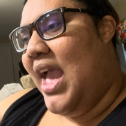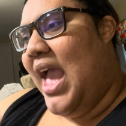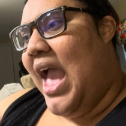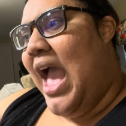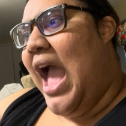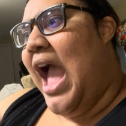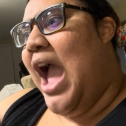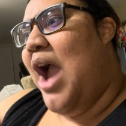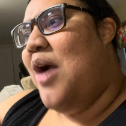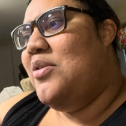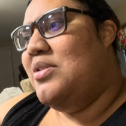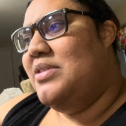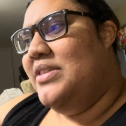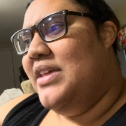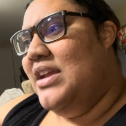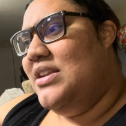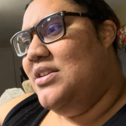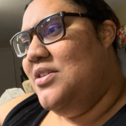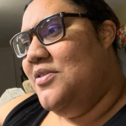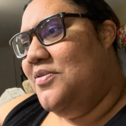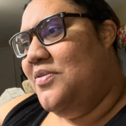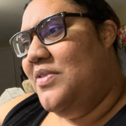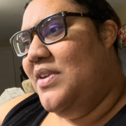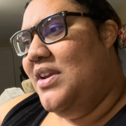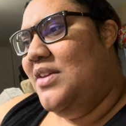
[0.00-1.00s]
how would they
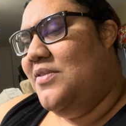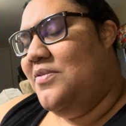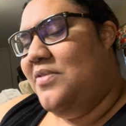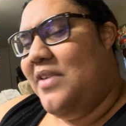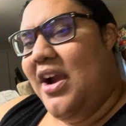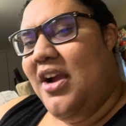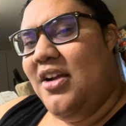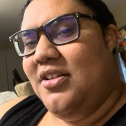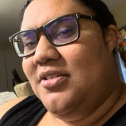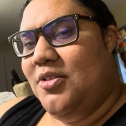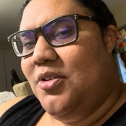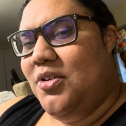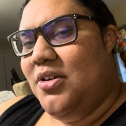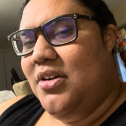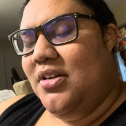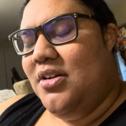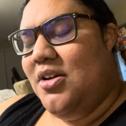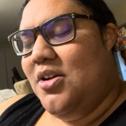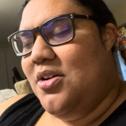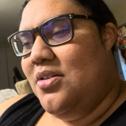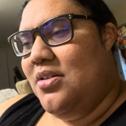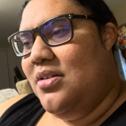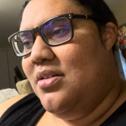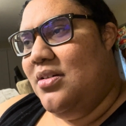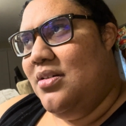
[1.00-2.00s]
defeat Fire Lord
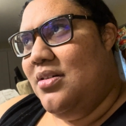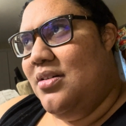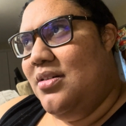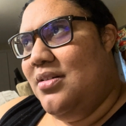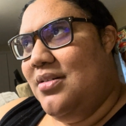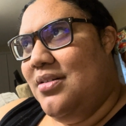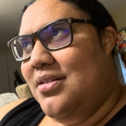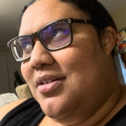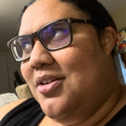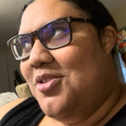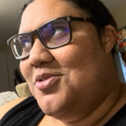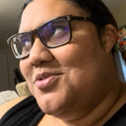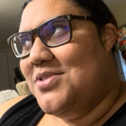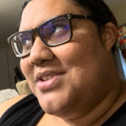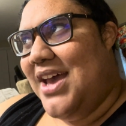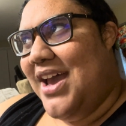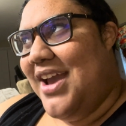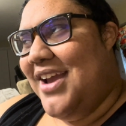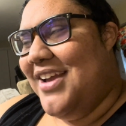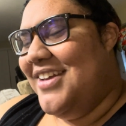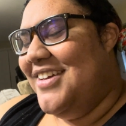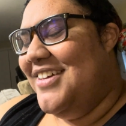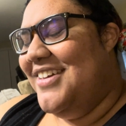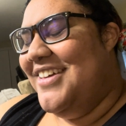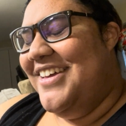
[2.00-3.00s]

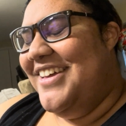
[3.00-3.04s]
Ozai?